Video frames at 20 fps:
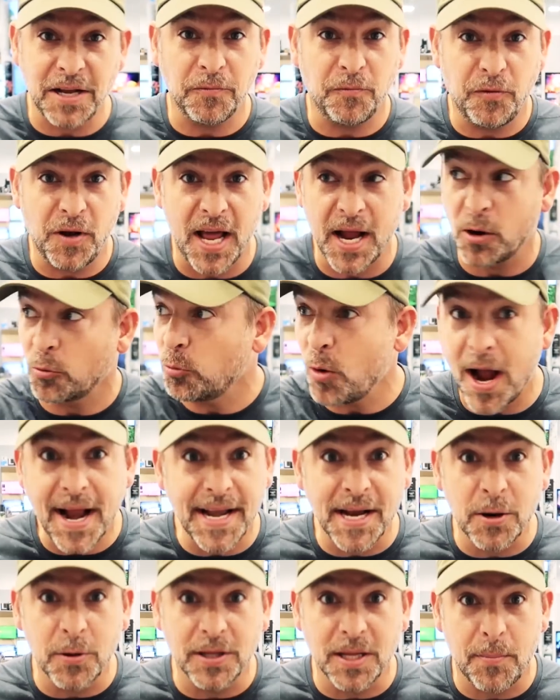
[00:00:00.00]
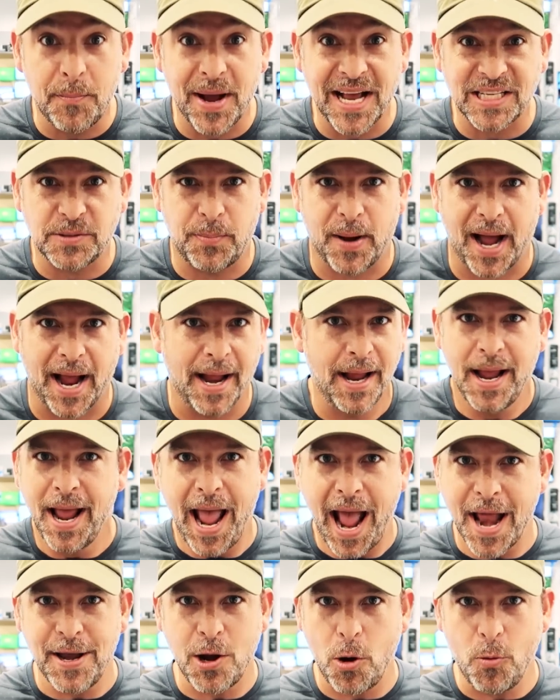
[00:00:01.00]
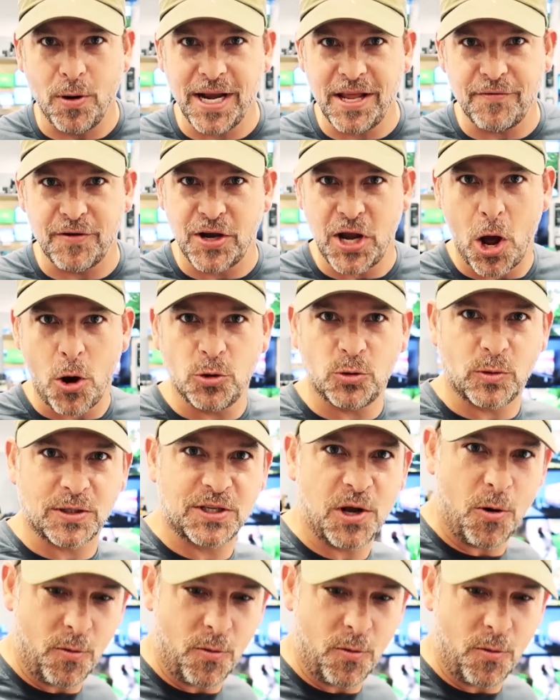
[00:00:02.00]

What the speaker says: can fly it right here in the Best Buy and no one even knows what's